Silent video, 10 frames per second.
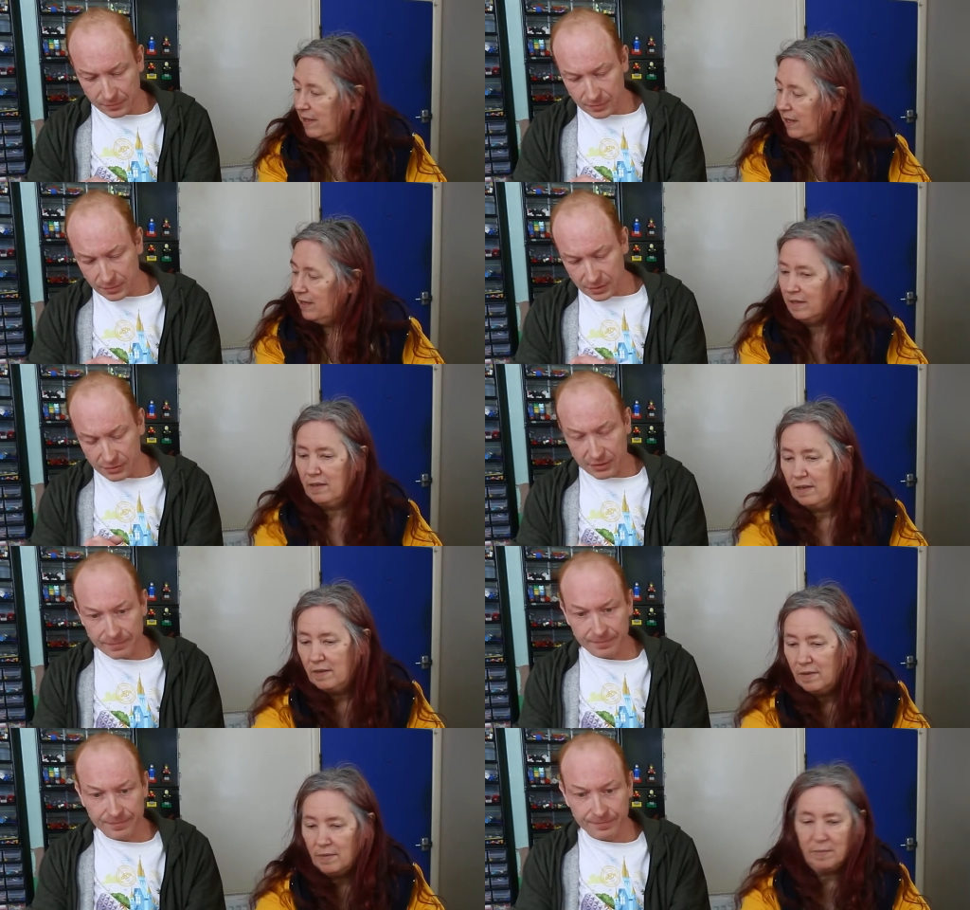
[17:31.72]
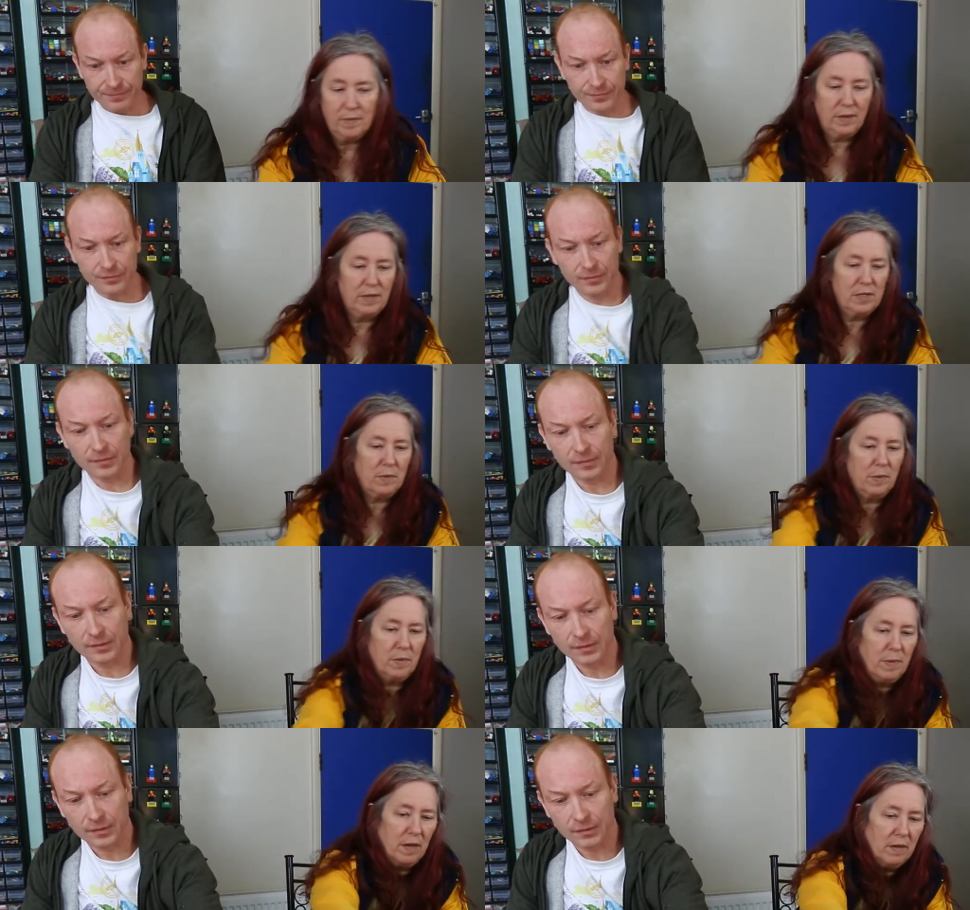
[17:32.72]
Speaker 1: there. That's all right. I usually put
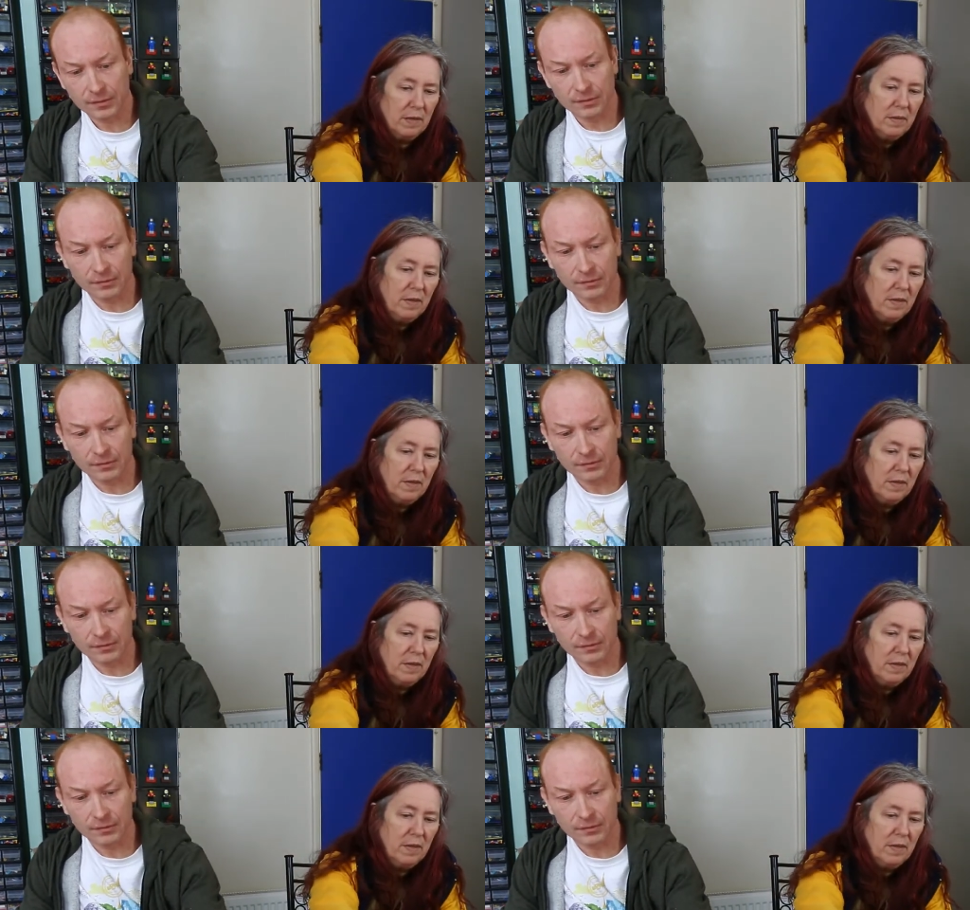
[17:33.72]
it behind.